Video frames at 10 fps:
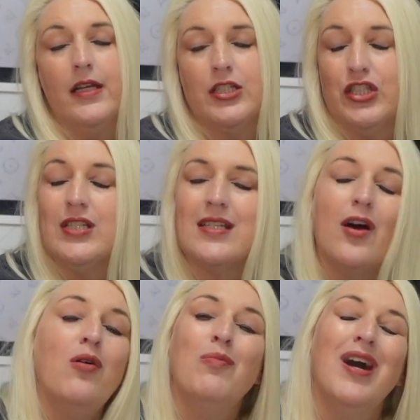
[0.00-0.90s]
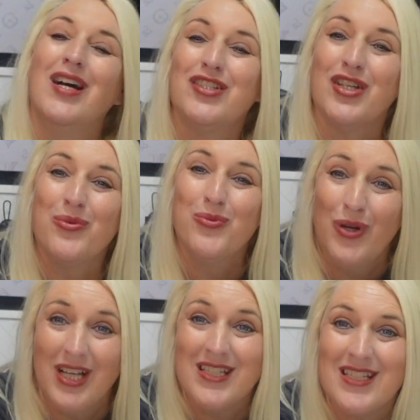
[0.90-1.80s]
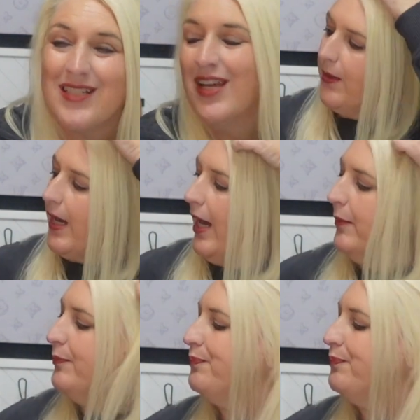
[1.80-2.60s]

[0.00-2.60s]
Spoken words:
It's just so much at once. Okay.